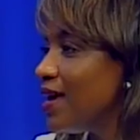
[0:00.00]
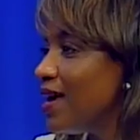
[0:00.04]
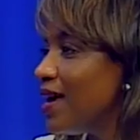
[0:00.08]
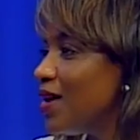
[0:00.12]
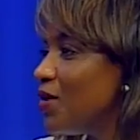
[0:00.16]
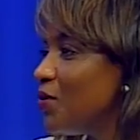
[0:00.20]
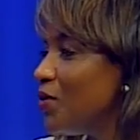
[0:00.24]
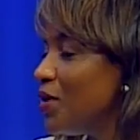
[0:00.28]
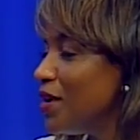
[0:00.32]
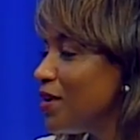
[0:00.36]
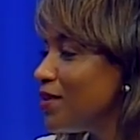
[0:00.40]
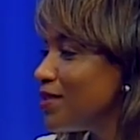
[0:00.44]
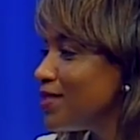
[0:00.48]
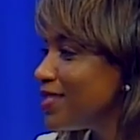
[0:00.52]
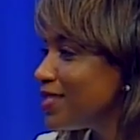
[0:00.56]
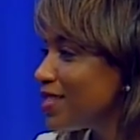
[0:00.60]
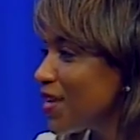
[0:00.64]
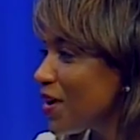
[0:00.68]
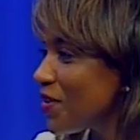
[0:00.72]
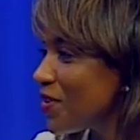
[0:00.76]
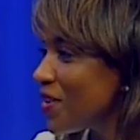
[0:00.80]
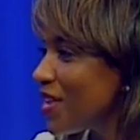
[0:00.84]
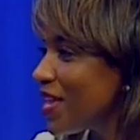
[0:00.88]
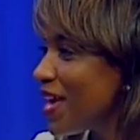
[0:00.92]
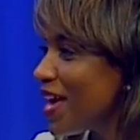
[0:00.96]
We are
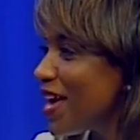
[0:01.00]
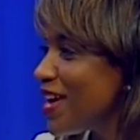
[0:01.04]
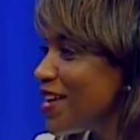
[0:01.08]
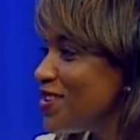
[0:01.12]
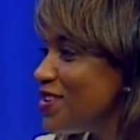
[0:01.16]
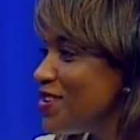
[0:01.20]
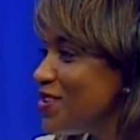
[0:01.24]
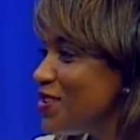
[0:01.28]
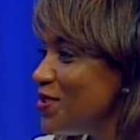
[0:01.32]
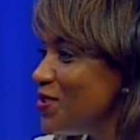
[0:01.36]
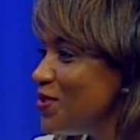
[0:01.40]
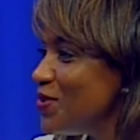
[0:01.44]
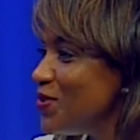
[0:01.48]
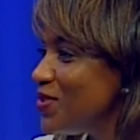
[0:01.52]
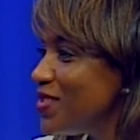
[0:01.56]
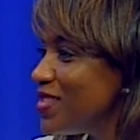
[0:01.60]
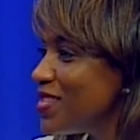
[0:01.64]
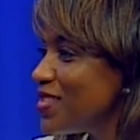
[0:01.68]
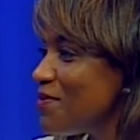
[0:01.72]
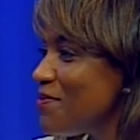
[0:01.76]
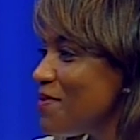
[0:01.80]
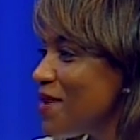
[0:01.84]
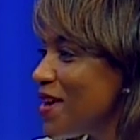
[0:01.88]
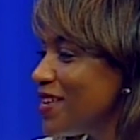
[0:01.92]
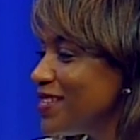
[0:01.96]
starting a new
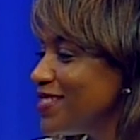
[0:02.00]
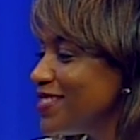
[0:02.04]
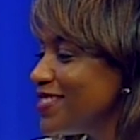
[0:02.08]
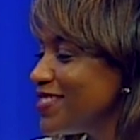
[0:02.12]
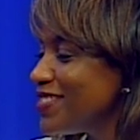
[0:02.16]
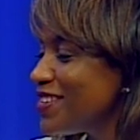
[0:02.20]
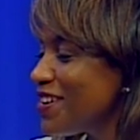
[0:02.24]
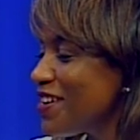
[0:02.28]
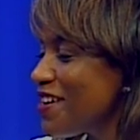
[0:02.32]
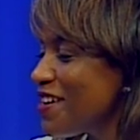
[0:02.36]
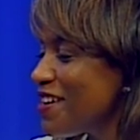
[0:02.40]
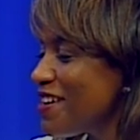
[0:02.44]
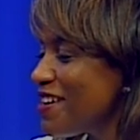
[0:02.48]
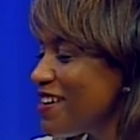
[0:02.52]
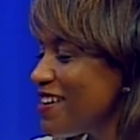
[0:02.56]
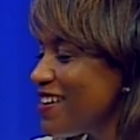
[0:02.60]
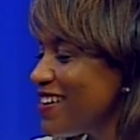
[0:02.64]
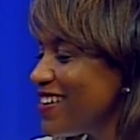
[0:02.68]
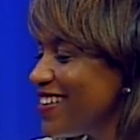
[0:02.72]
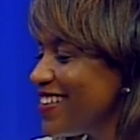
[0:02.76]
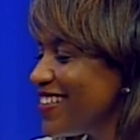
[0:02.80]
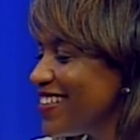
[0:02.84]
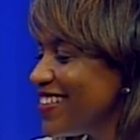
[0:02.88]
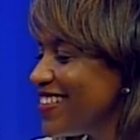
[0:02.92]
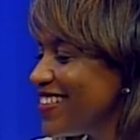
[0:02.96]

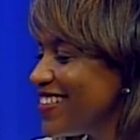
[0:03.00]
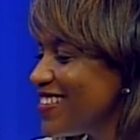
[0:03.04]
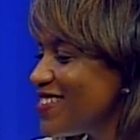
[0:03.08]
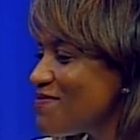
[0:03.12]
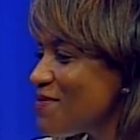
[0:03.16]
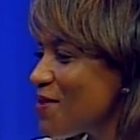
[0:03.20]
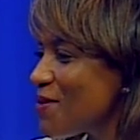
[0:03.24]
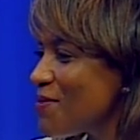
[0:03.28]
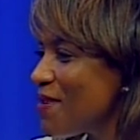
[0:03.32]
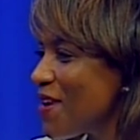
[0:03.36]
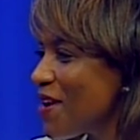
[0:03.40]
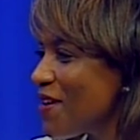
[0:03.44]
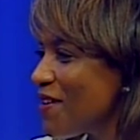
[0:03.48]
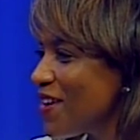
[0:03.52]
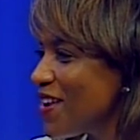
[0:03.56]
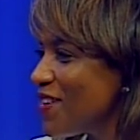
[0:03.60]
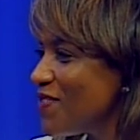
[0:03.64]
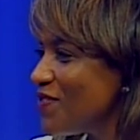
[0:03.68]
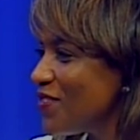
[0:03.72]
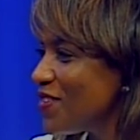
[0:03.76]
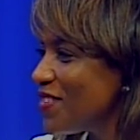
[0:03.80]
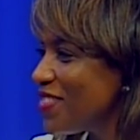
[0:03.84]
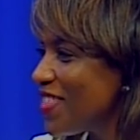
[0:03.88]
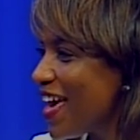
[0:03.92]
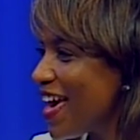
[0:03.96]
semester.
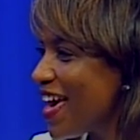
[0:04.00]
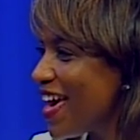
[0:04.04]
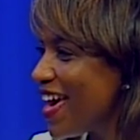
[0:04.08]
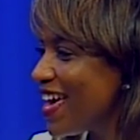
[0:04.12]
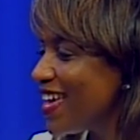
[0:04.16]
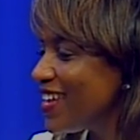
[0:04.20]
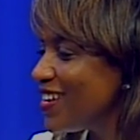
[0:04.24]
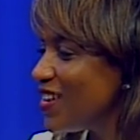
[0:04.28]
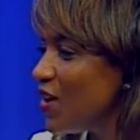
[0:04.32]
Preparing for that.